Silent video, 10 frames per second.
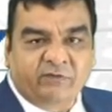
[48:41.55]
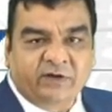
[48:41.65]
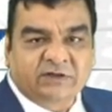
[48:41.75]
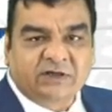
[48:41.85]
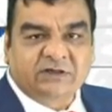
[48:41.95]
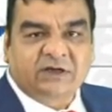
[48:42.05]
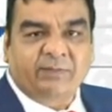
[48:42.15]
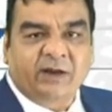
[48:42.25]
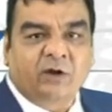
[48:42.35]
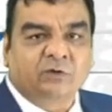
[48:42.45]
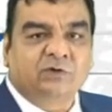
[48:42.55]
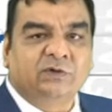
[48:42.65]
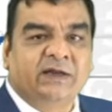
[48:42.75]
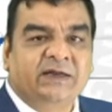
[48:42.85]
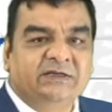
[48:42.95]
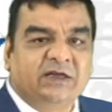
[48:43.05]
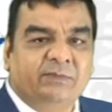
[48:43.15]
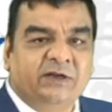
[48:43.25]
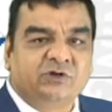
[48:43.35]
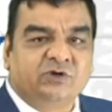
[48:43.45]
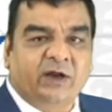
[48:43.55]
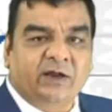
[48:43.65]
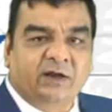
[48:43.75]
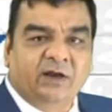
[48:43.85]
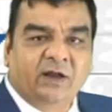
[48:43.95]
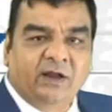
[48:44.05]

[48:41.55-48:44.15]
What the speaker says: vessels coming out through the Heiselbeck's triangle